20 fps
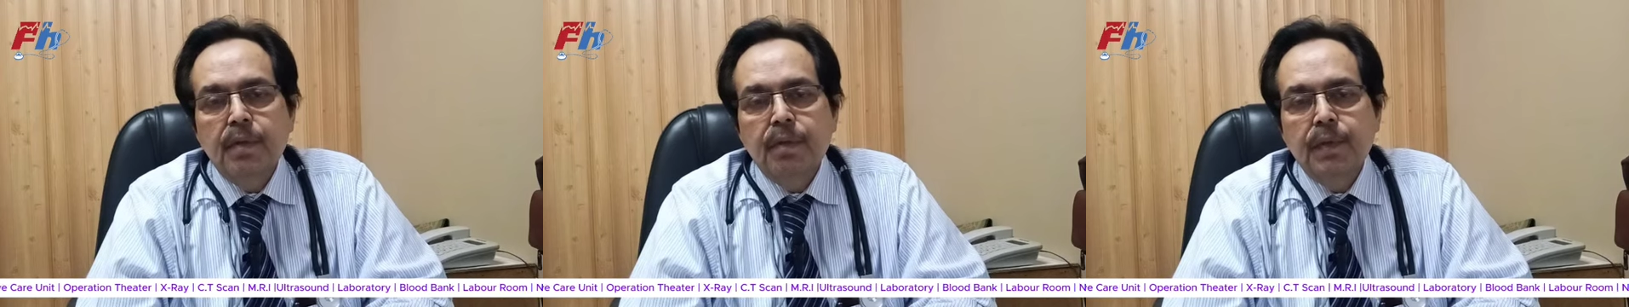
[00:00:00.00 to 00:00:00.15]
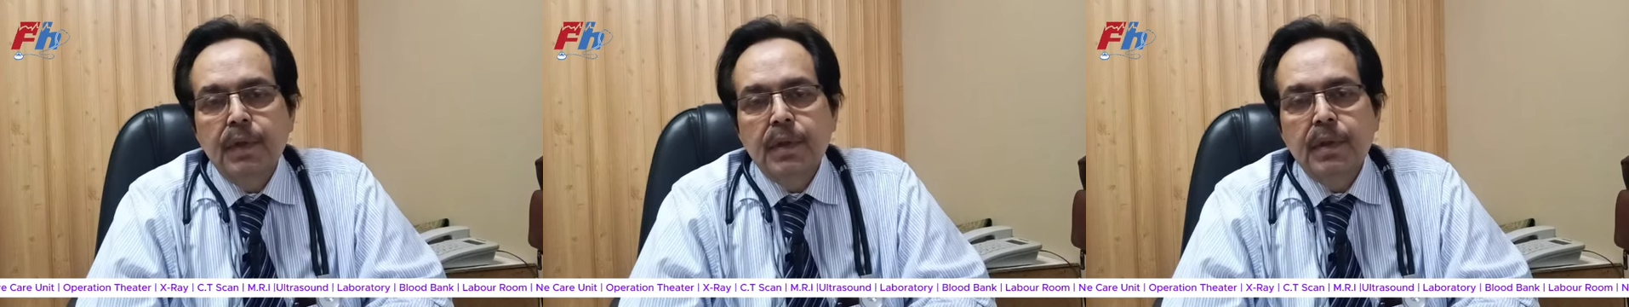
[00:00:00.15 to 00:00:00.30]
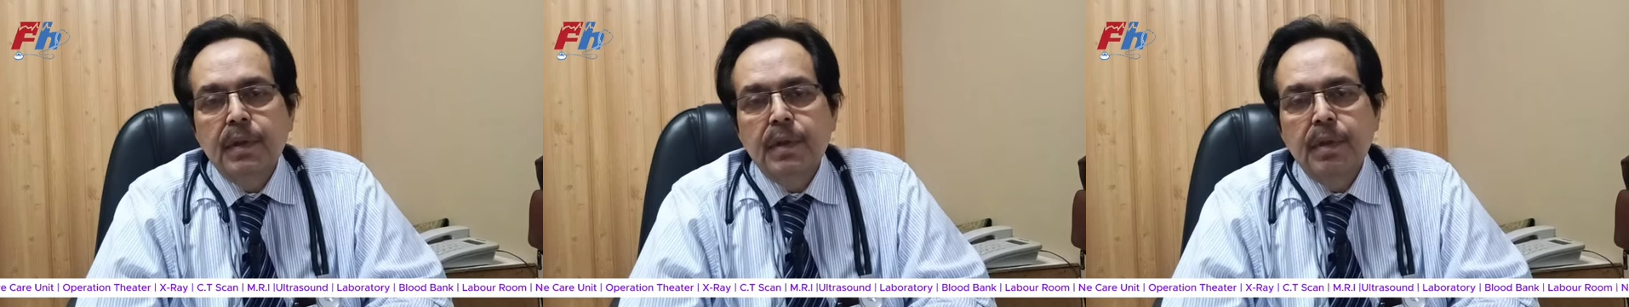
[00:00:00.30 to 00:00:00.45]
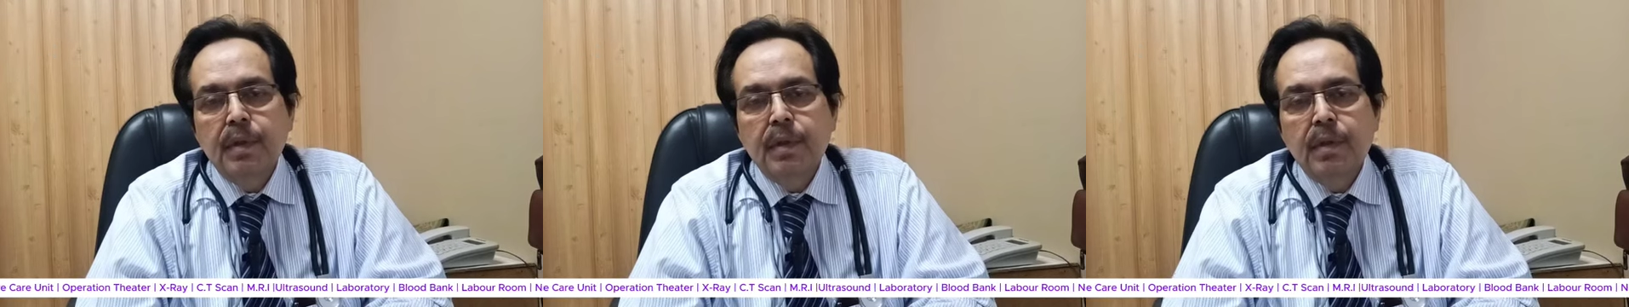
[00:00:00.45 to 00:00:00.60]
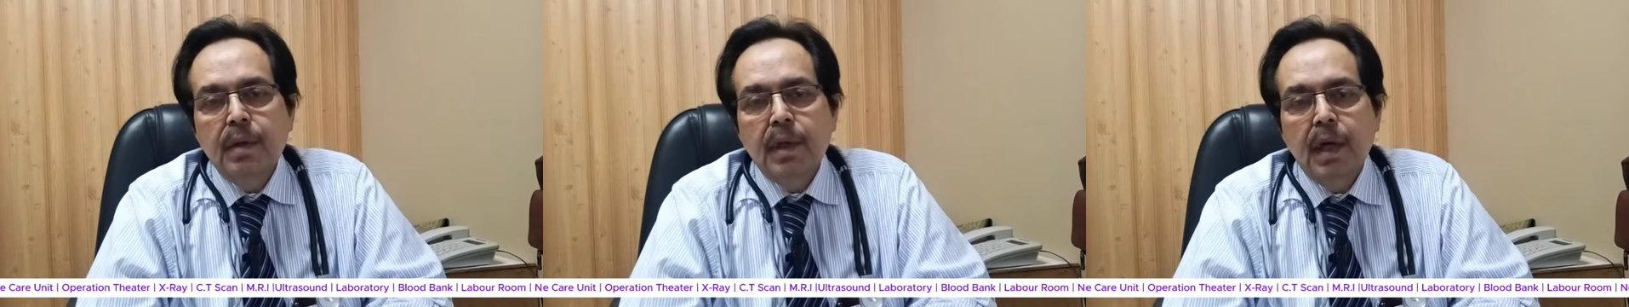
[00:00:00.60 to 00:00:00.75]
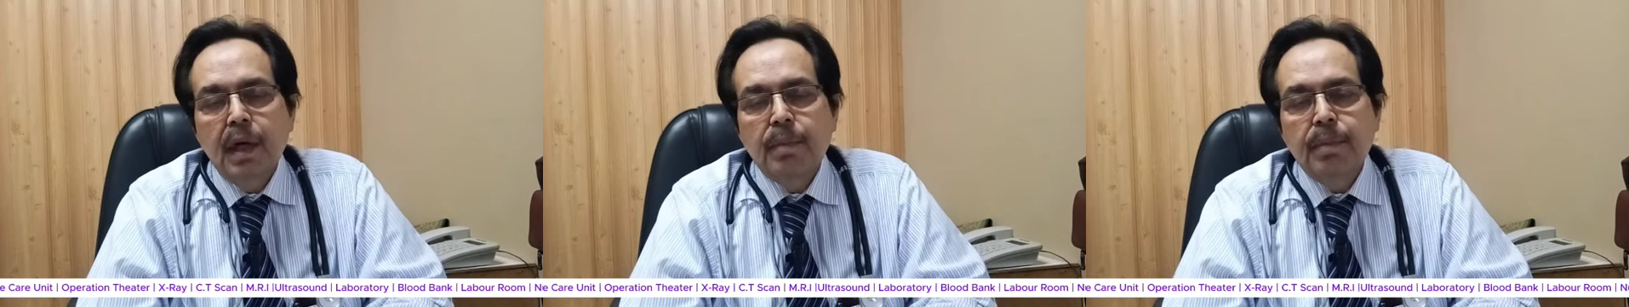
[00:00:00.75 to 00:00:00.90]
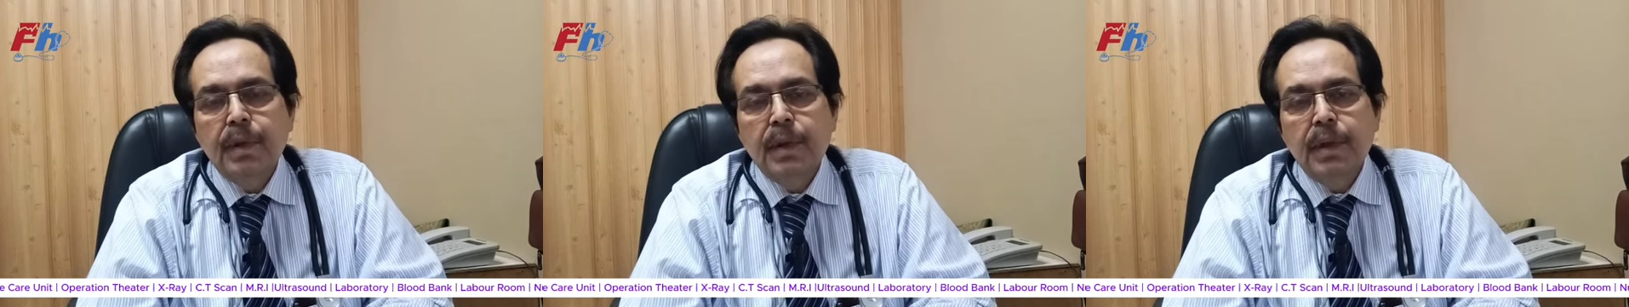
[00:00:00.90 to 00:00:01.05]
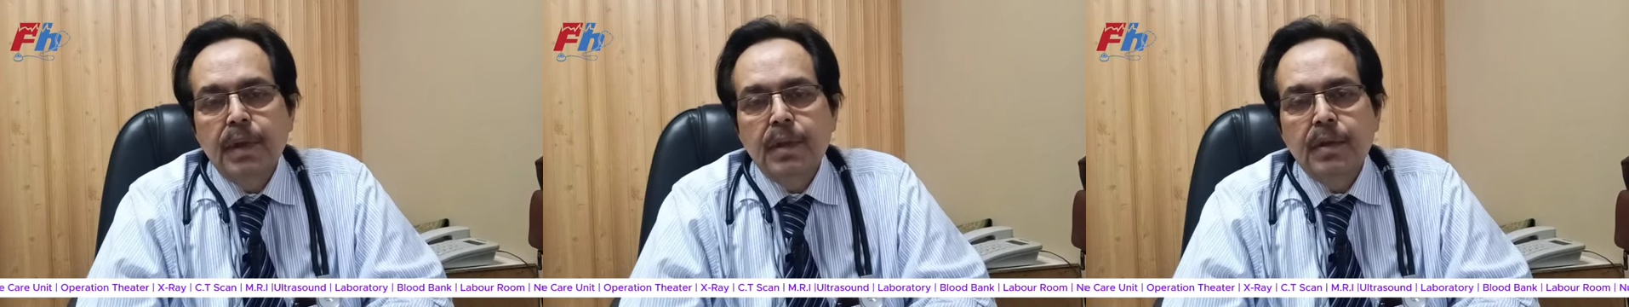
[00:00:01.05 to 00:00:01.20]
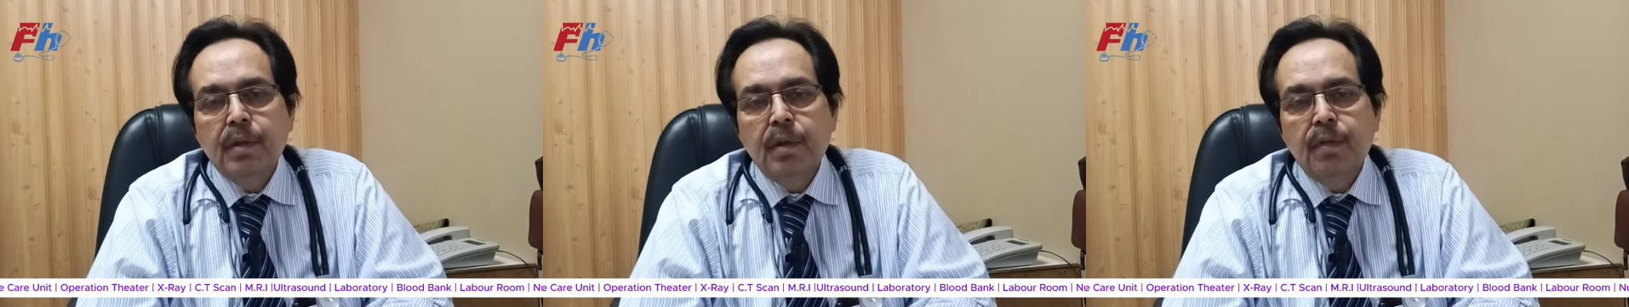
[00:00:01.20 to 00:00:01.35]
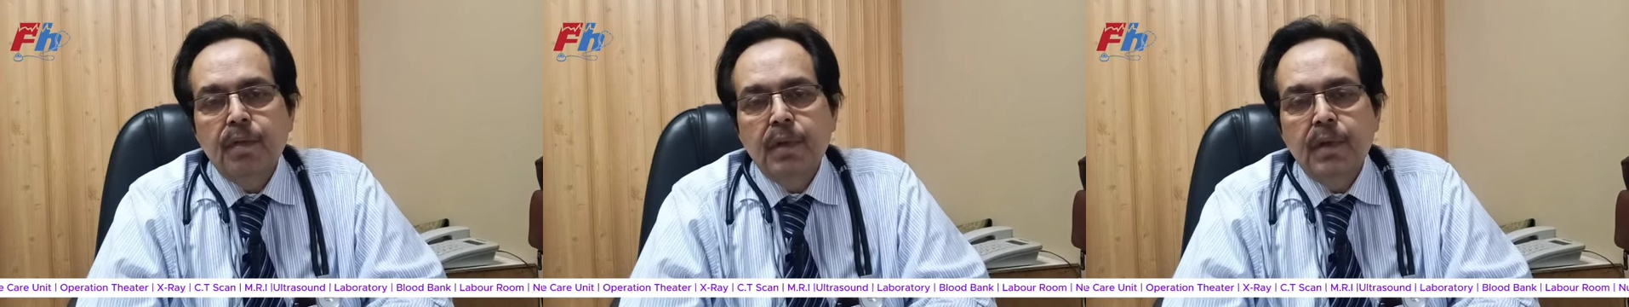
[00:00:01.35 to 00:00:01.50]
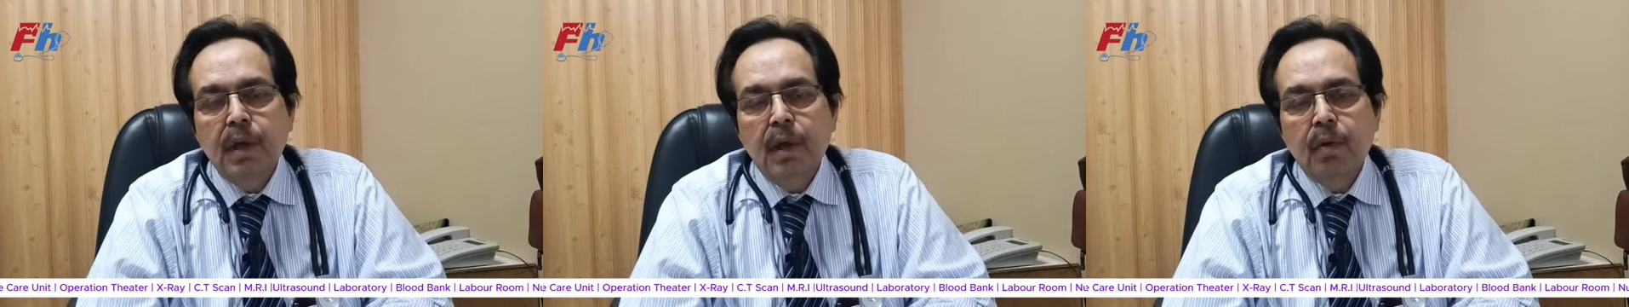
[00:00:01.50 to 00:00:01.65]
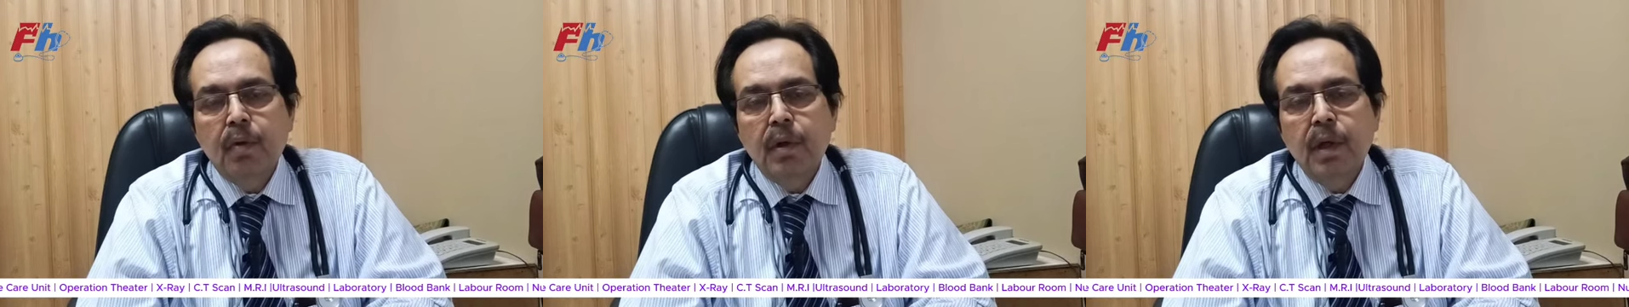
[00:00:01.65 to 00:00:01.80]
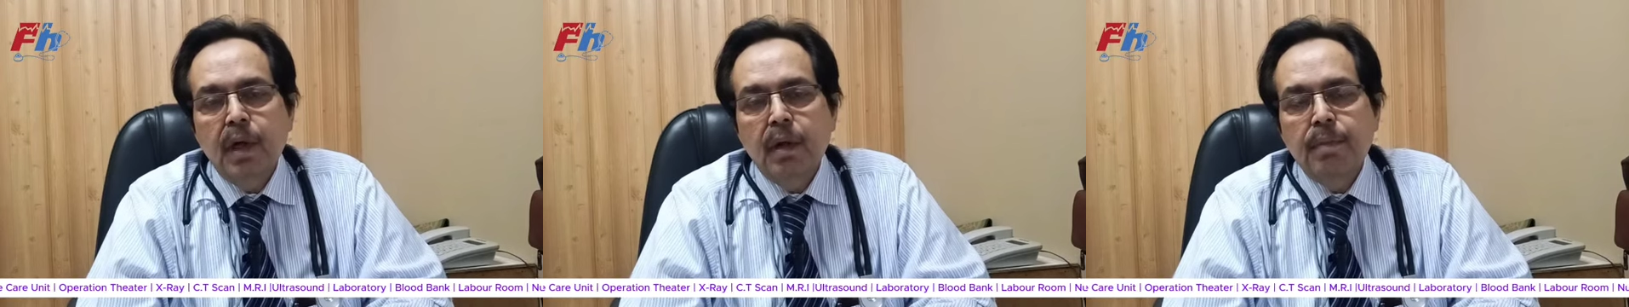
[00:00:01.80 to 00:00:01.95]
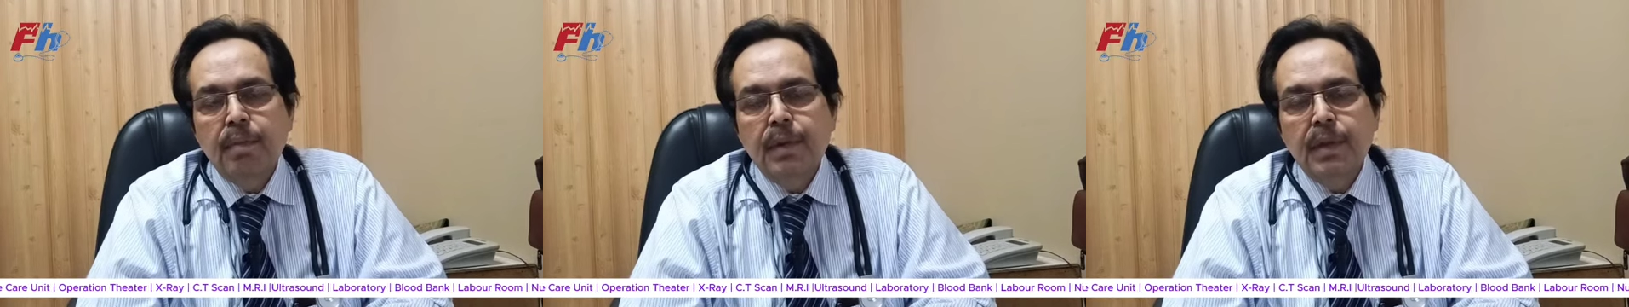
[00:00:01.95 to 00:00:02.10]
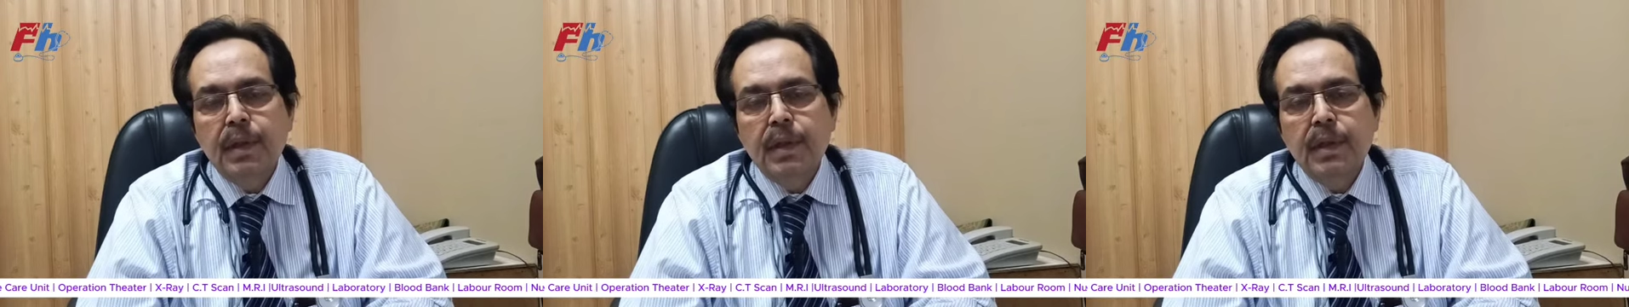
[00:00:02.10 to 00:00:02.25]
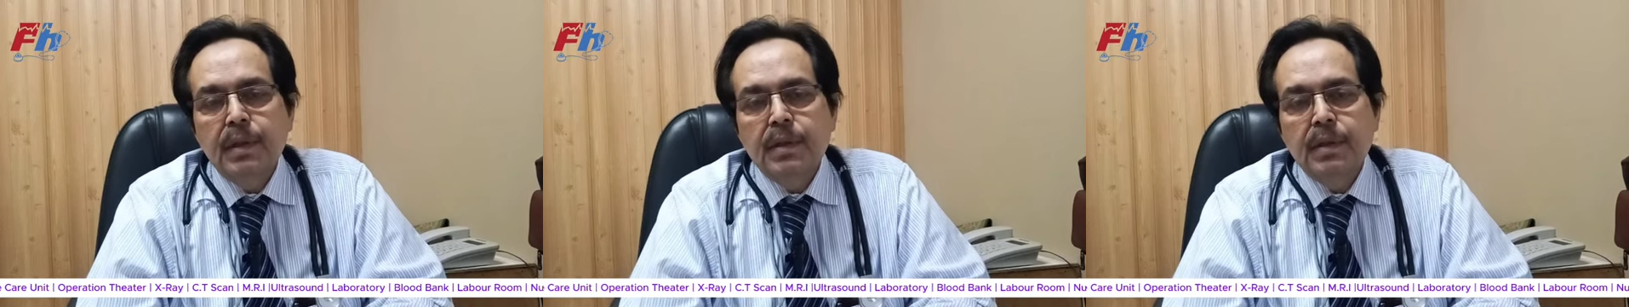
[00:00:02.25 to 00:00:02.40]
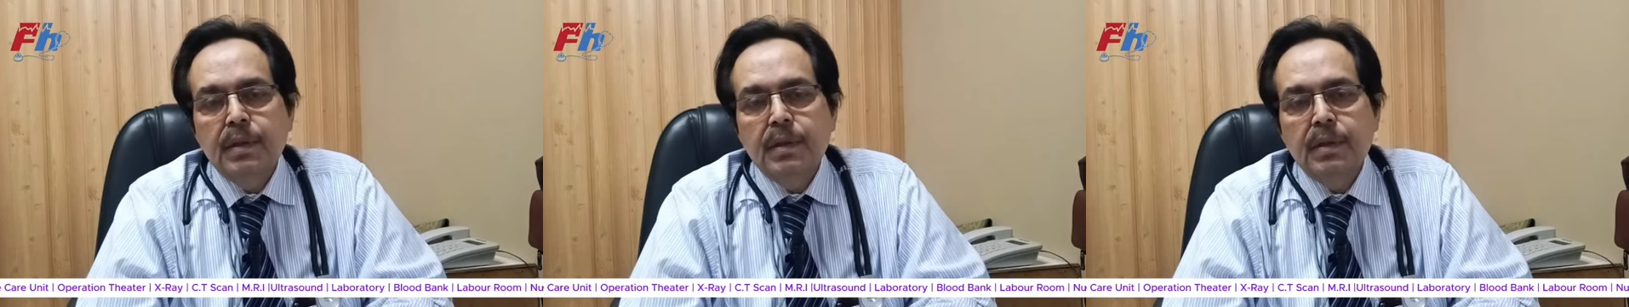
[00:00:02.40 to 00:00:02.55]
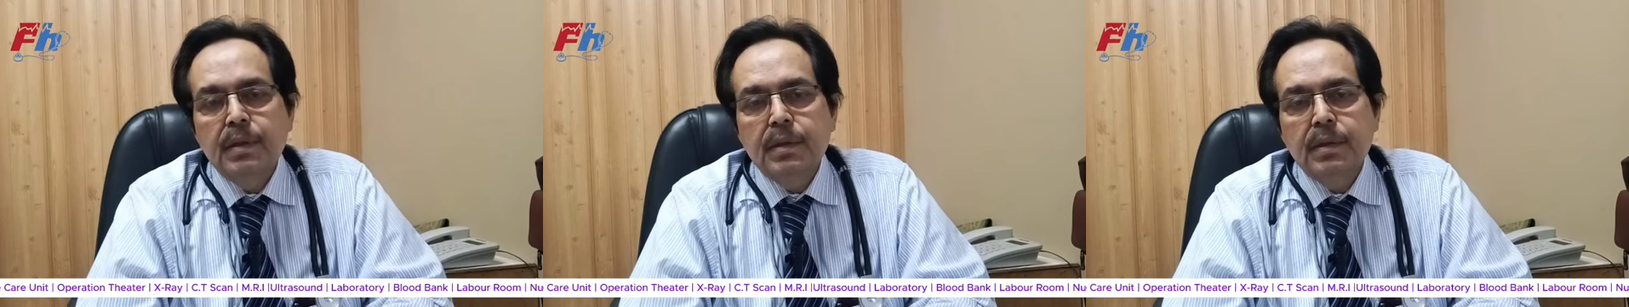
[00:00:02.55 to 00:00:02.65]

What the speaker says: with diabetes or without diabetes.